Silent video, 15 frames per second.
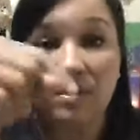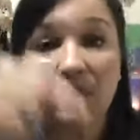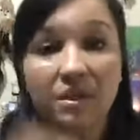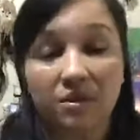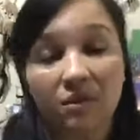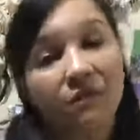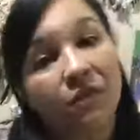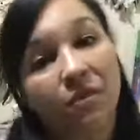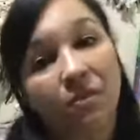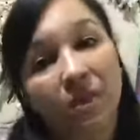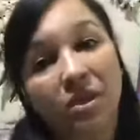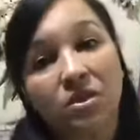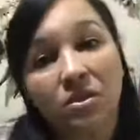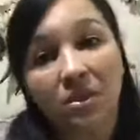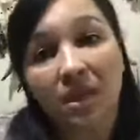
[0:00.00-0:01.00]
the
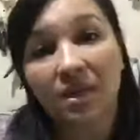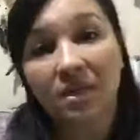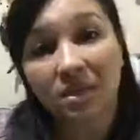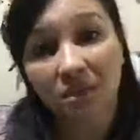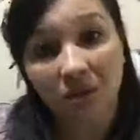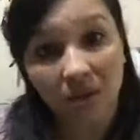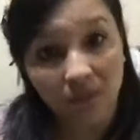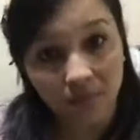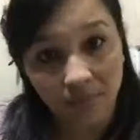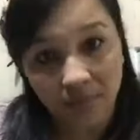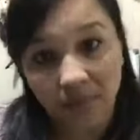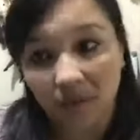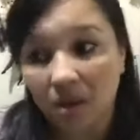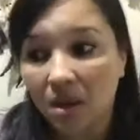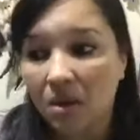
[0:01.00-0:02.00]
transformation that is coming